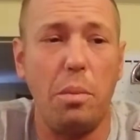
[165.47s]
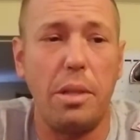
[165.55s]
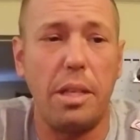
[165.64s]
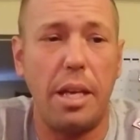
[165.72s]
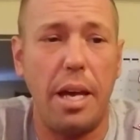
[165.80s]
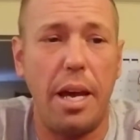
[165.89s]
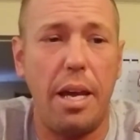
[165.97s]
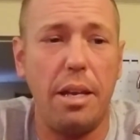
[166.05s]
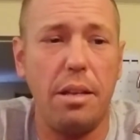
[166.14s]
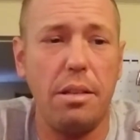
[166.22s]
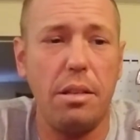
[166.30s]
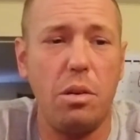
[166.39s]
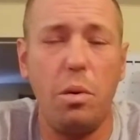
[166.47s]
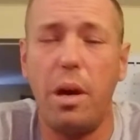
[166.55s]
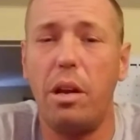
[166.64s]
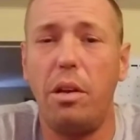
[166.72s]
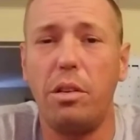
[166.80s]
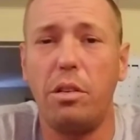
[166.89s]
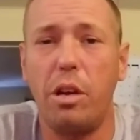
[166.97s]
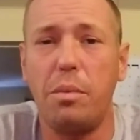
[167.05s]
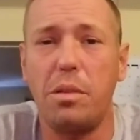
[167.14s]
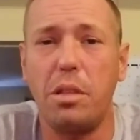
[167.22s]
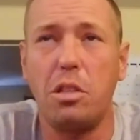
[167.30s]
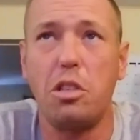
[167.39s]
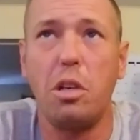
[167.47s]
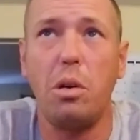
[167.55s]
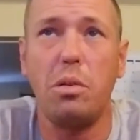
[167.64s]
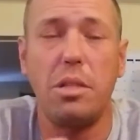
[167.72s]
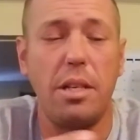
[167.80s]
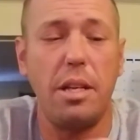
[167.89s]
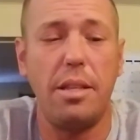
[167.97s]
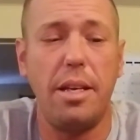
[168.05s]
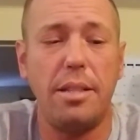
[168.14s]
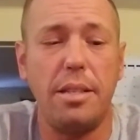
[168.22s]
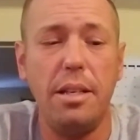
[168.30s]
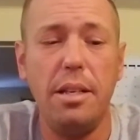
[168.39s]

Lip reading: but the guy who had all the grips at the show said that